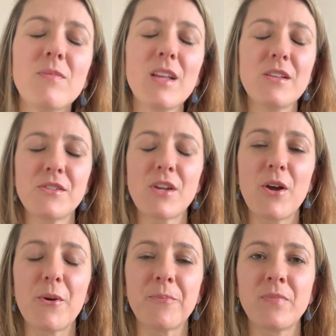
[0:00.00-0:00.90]

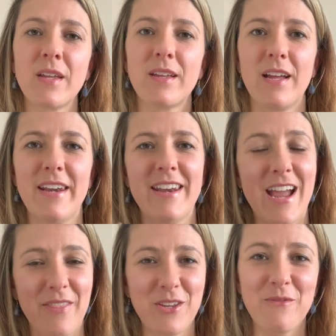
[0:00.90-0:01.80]
So now
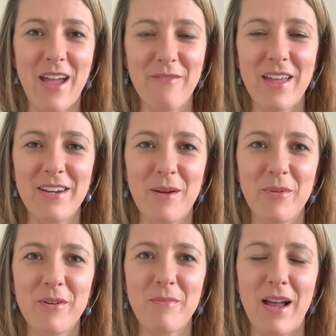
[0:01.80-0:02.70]
that you have that number
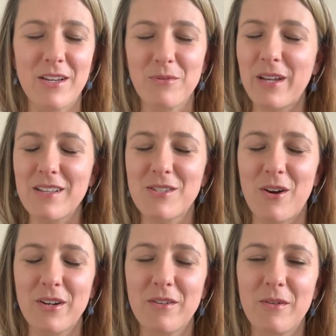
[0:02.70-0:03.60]
in mind, we'll get
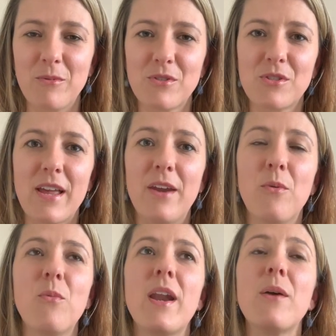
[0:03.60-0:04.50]
started. And
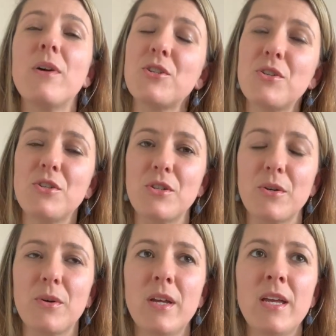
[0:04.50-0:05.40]
what I want you to
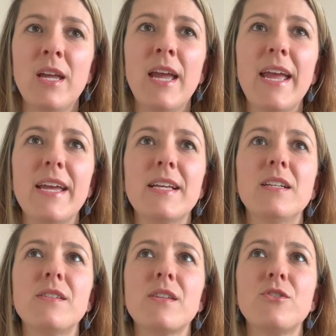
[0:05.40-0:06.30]
do
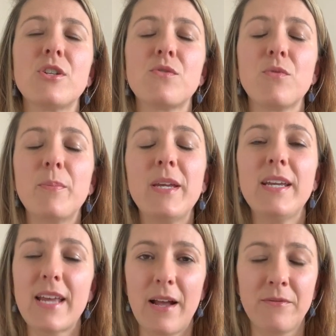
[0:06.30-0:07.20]
is just repeat
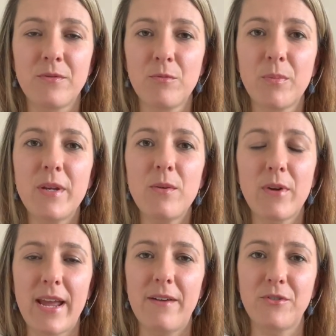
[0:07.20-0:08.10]
what
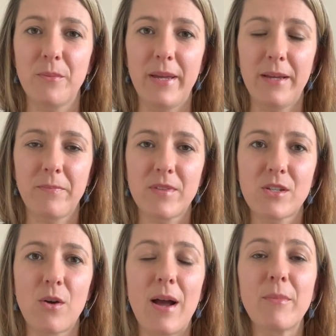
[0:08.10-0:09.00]
after me.
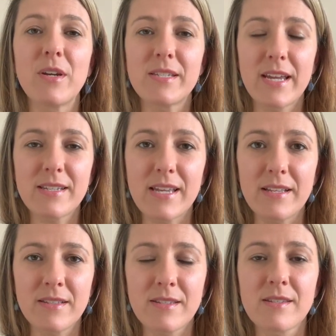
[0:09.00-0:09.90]
So I'm going to say a
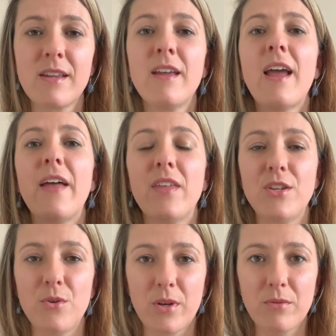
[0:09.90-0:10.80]
sentence, and then
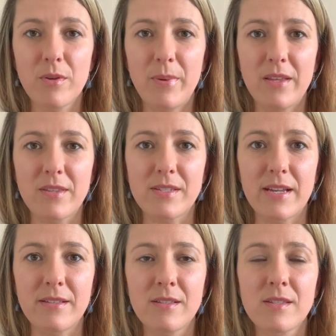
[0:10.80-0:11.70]
you can repeat the
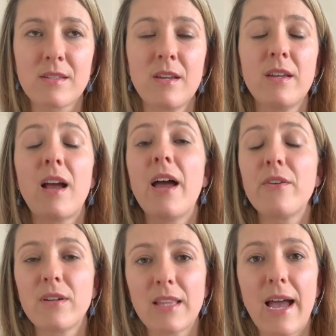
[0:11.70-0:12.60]
sentence either
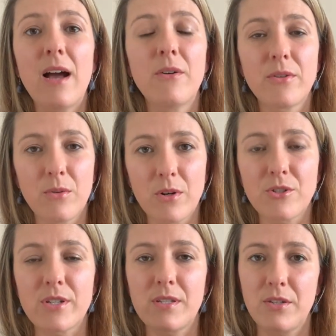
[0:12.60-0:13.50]
aloud or
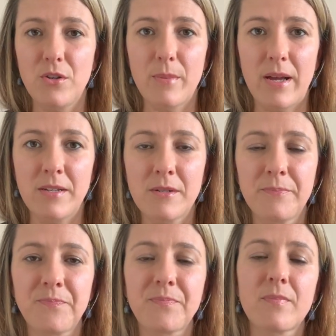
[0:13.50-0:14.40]
just in your mind.
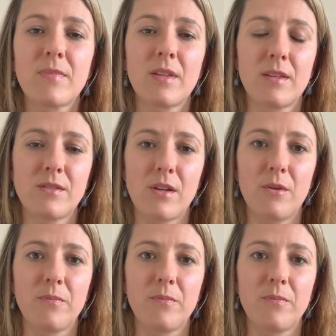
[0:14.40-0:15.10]
So,